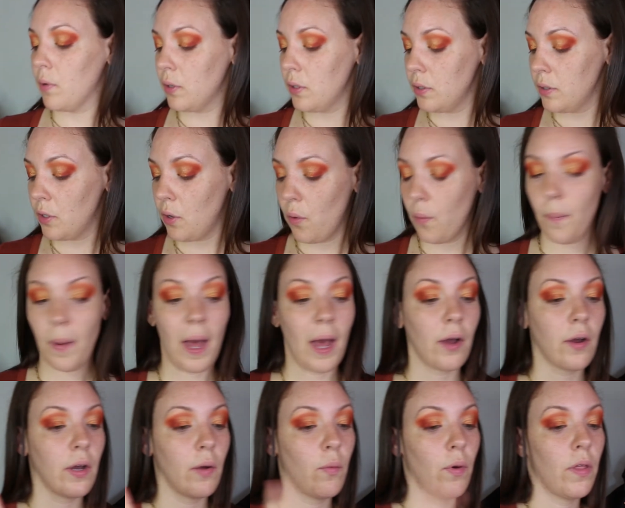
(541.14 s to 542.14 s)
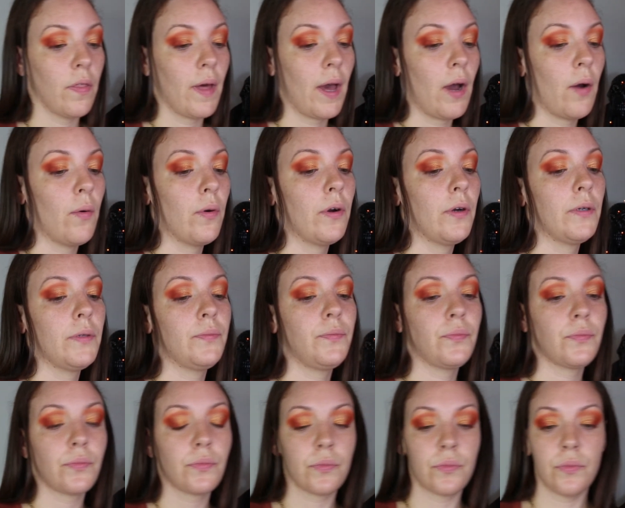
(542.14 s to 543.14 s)
we're going to go back with our
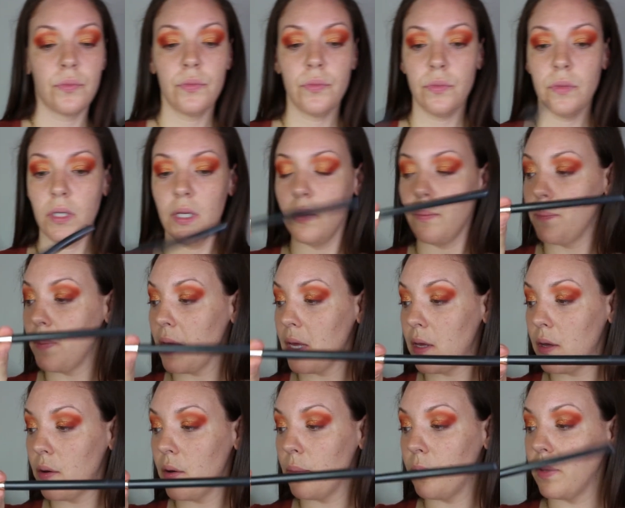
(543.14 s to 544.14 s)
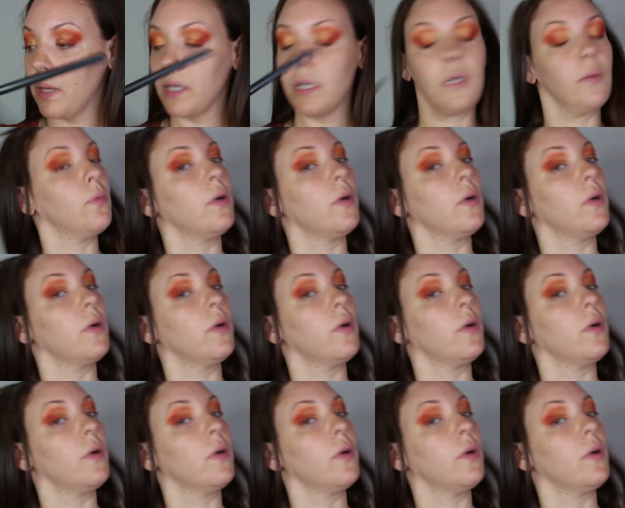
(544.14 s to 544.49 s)
big blending